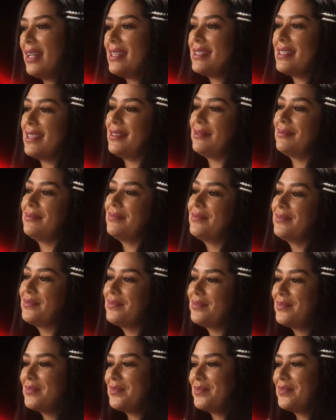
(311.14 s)
a lesson.
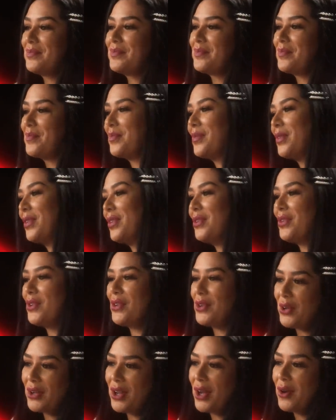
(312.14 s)

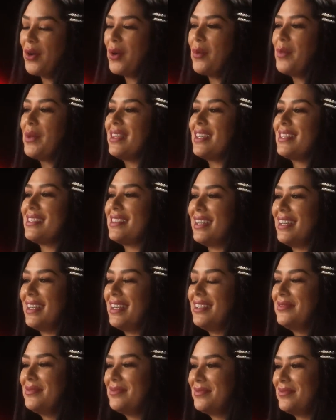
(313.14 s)
You're not going with us,
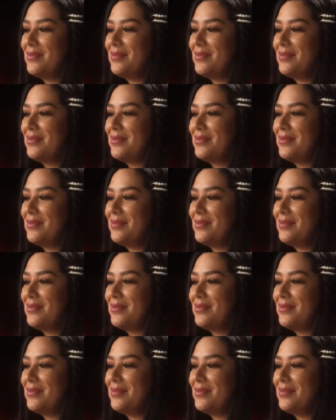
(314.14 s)
Lily.